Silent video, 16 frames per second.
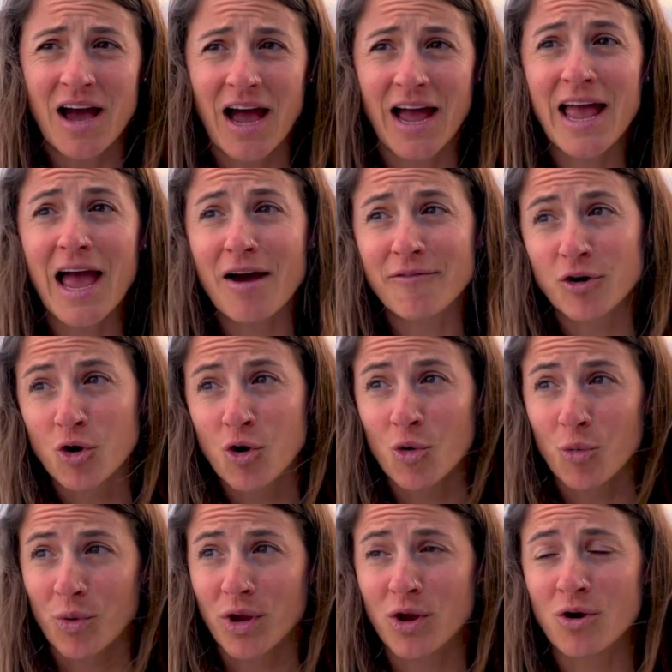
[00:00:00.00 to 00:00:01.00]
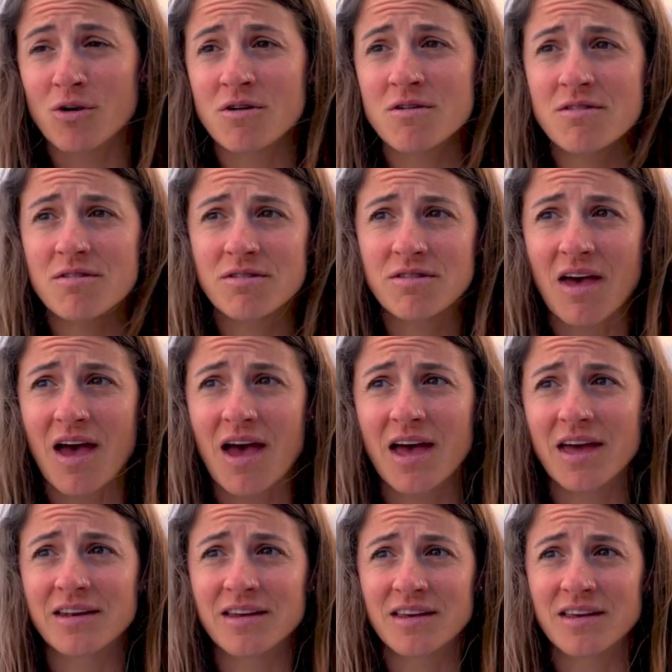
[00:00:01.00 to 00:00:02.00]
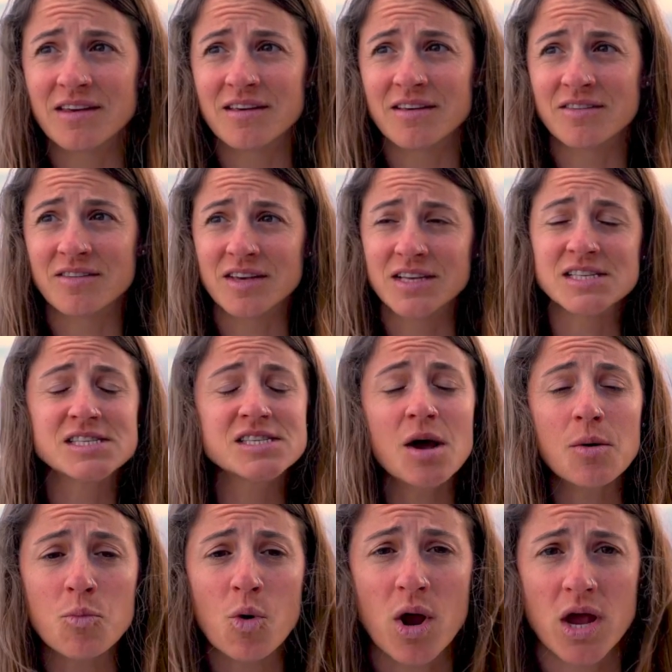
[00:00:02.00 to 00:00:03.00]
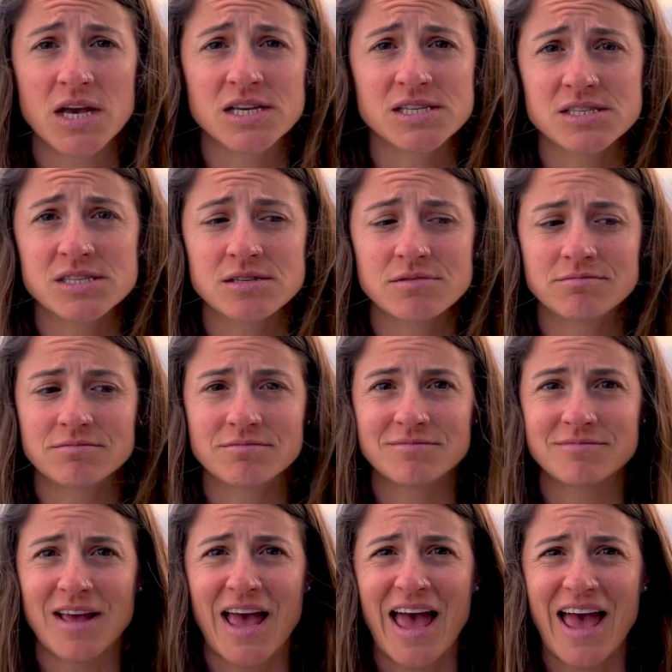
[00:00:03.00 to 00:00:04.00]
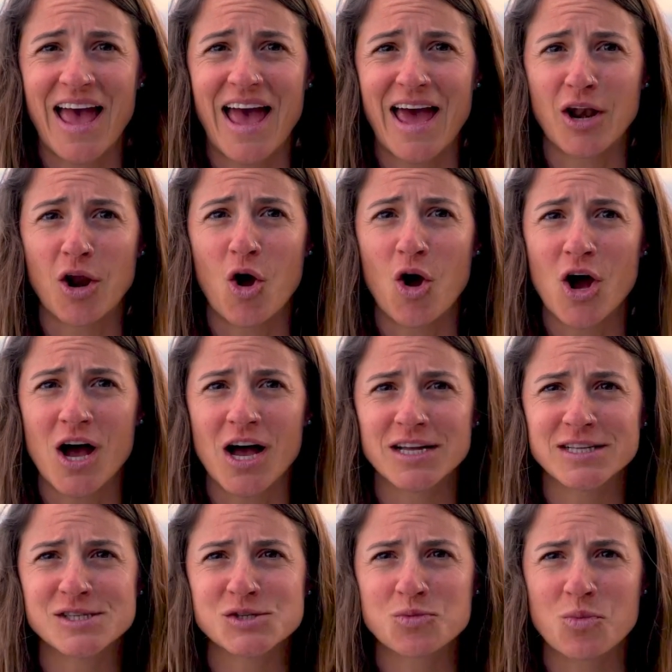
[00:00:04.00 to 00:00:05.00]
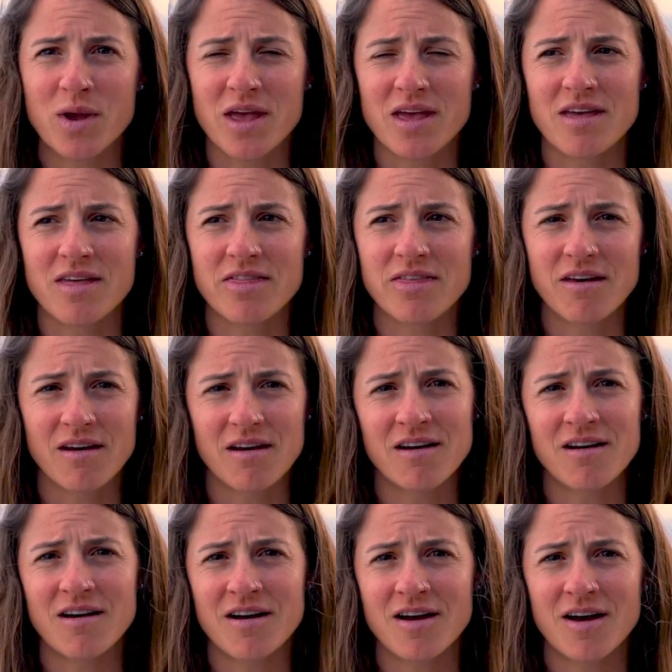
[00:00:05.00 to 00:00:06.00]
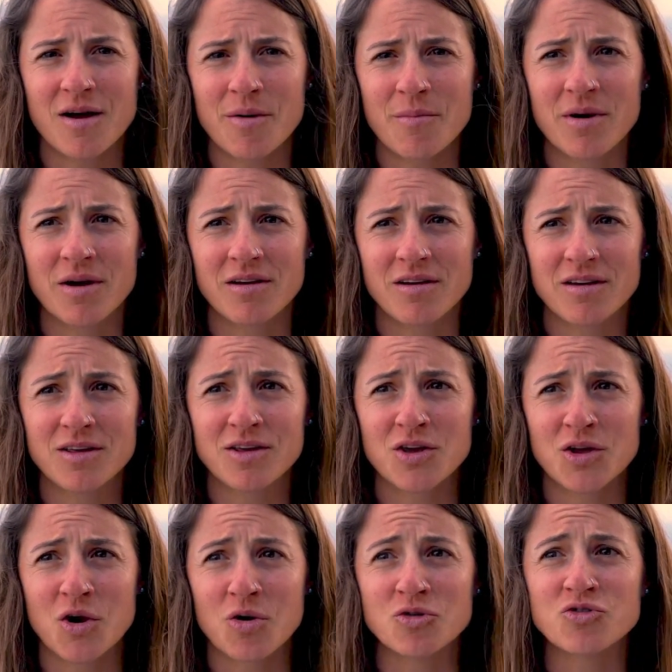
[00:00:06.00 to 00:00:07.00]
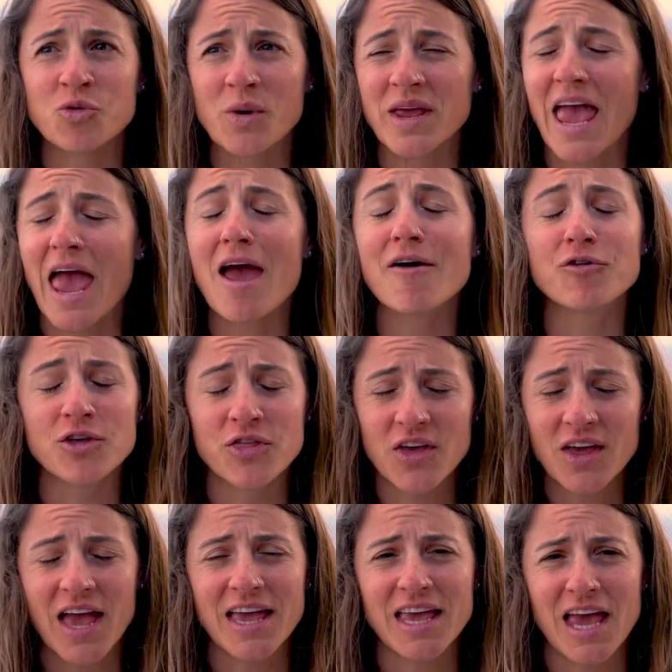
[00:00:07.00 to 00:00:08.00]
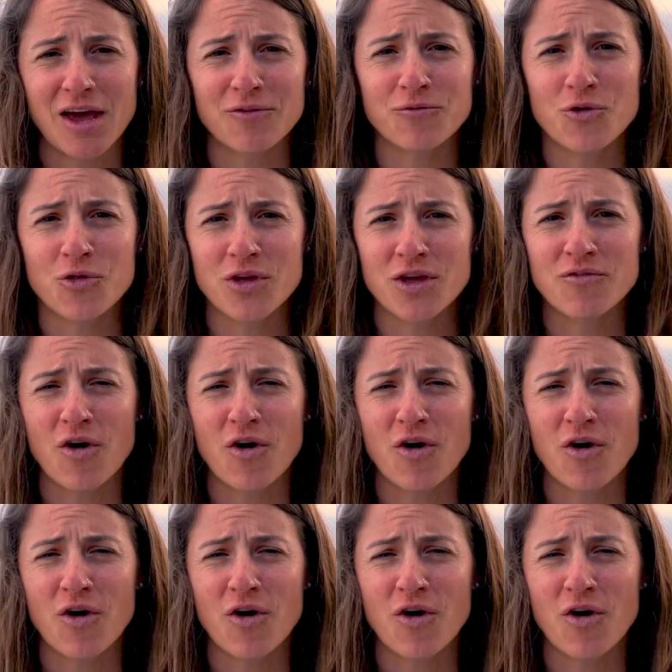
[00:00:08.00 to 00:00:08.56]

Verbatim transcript: I have a career that is, in some ways, at odds with, um, you know, doing everything I can for the